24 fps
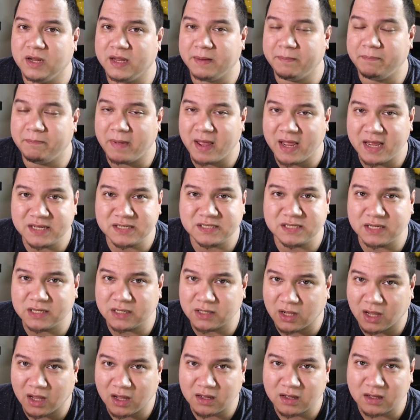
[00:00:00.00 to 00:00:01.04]
amazing
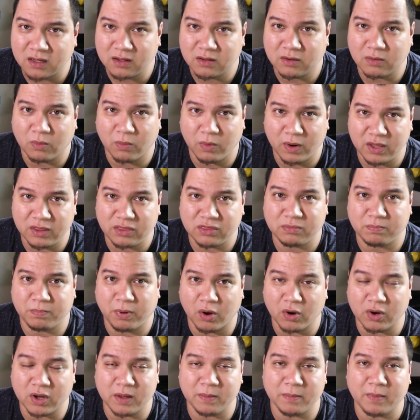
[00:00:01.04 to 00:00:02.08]
luck with
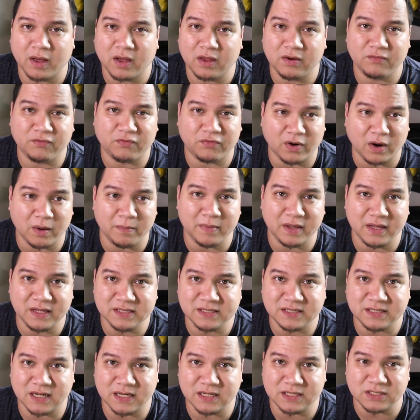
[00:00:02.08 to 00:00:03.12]
pokemon from
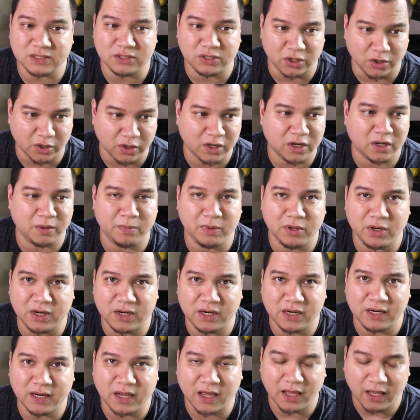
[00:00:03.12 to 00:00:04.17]
incense during
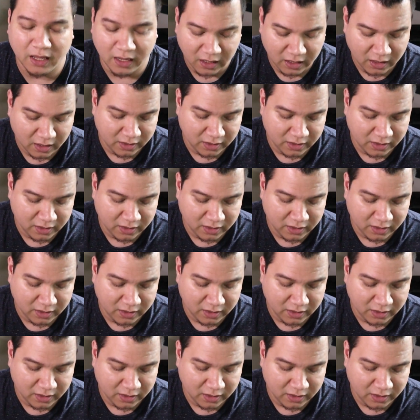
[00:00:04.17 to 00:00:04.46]
community day